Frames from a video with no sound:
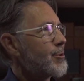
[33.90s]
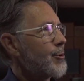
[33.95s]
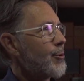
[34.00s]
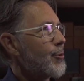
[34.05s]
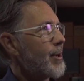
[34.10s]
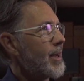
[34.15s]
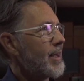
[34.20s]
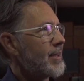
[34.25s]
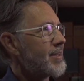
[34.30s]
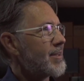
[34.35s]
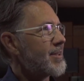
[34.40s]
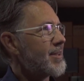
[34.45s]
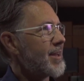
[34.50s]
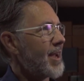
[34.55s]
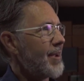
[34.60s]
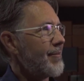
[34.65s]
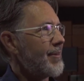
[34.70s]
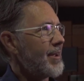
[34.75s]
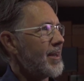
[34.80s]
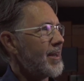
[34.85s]
so let's
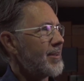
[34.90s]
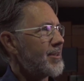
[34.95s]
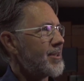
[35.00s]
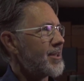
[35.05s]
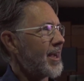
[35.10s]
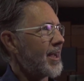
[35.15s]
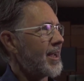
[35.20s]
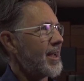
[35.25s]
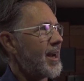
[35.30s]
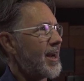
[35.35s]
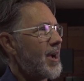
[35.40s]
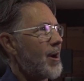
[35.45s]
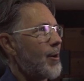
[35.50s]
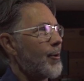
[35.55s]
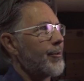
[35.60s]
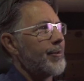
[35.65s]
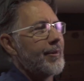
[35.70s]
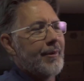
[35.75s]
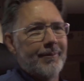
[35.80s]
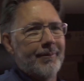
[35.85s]
dive in and check it
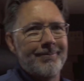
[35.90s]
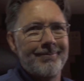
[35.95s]
out.